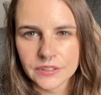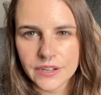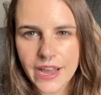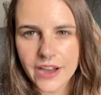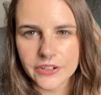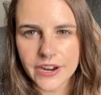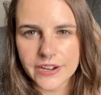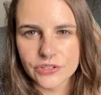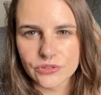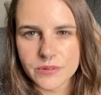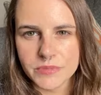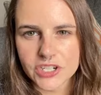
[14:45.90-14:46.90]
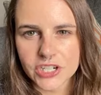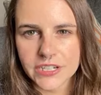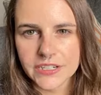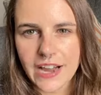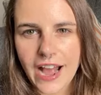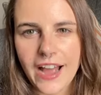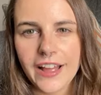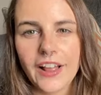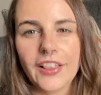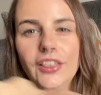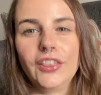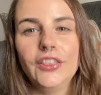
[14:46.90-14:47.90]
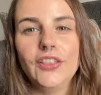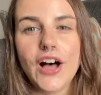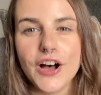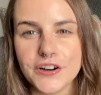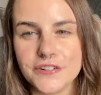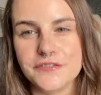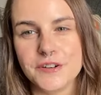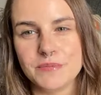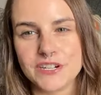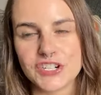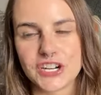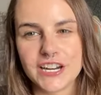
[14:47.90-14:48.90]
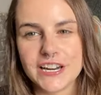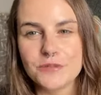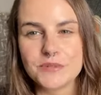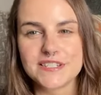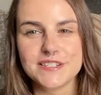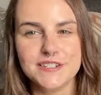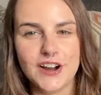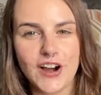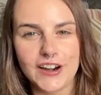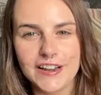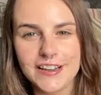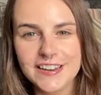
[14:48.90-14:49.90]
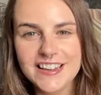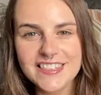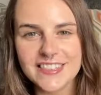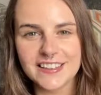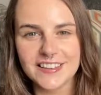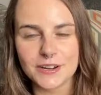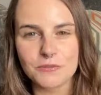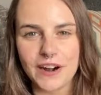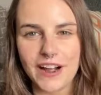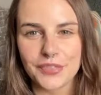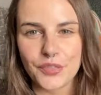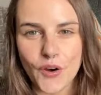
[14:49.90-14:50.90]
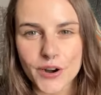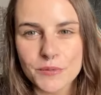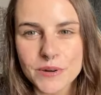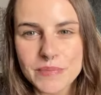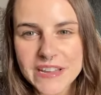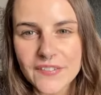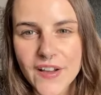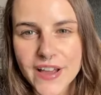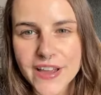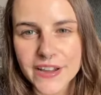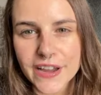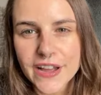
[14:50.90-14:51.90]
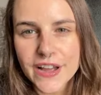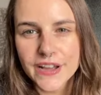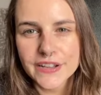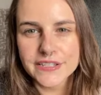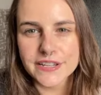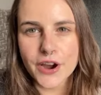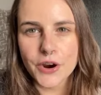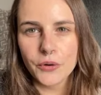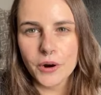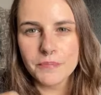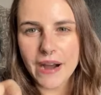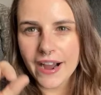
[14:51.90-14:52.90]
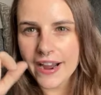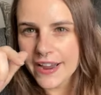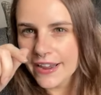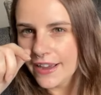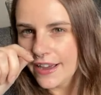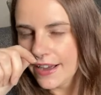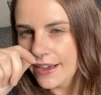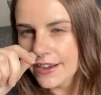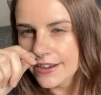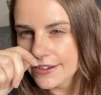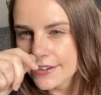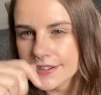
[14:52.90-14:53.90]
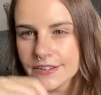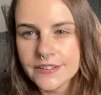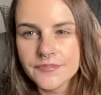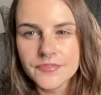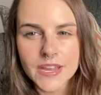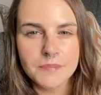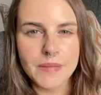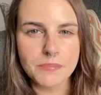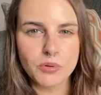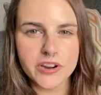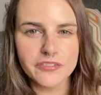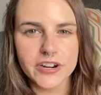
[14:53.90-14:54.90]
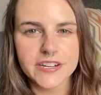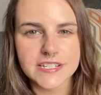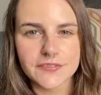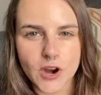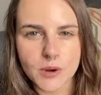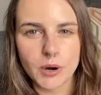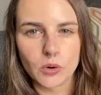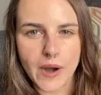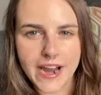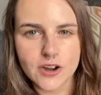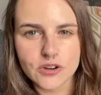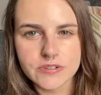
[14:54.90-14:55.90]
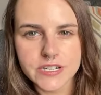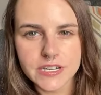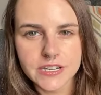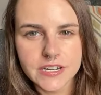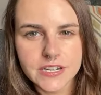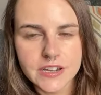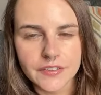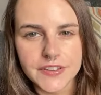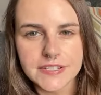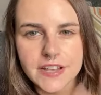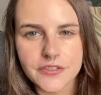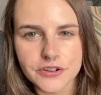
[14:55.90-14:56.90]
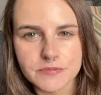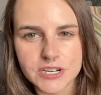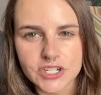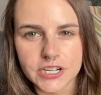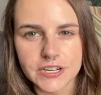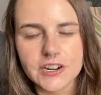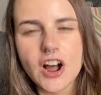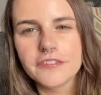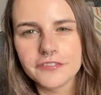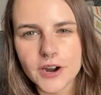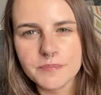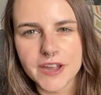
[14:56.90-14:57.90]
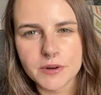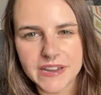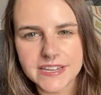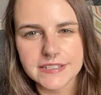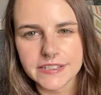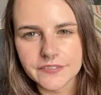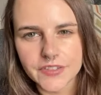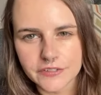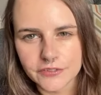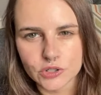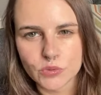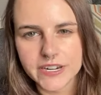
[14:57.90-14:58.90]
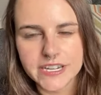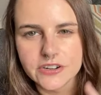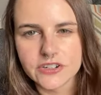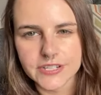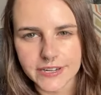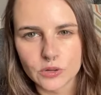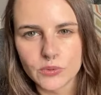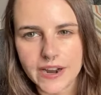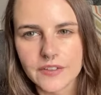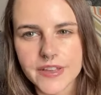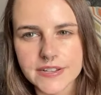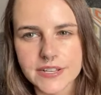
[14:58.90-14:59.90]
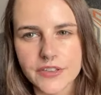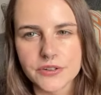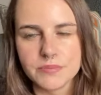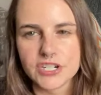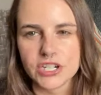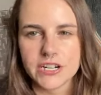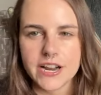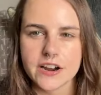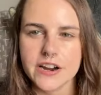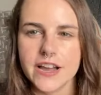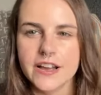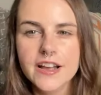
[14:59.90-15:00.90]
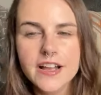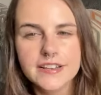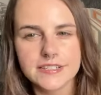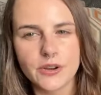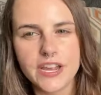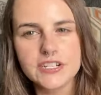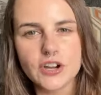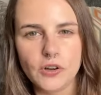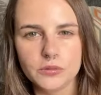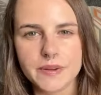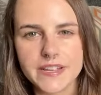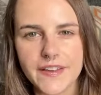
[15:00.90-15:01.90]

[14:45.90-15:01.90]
How did I enjoy Michigan? I loved Michigan. It was not anything like what I thought it would be like. So my uh, my boyfriend is from around the southern Michigan, not from there, but he's lived there for 20 years, like around that southern Michigan area. So he told me